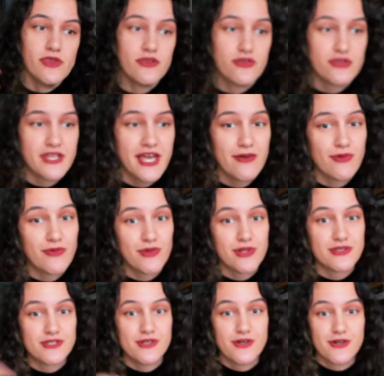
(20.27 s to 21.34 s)
Today we will
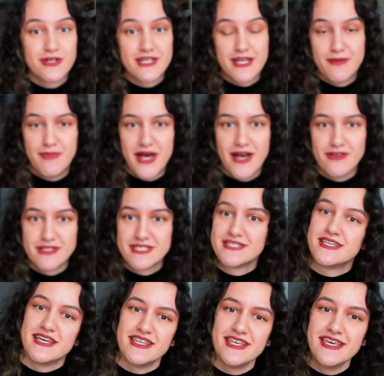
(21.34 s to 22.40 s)
talk about
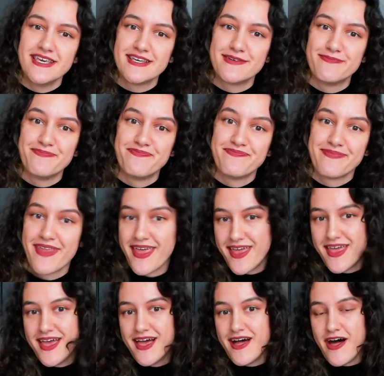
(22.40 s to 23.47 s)
technique
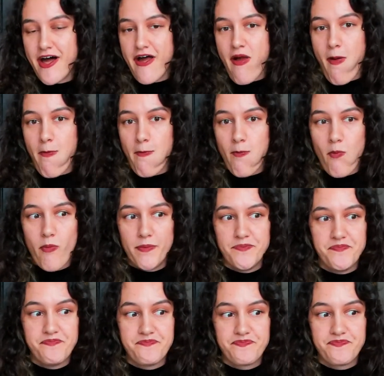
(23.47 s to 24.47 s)
and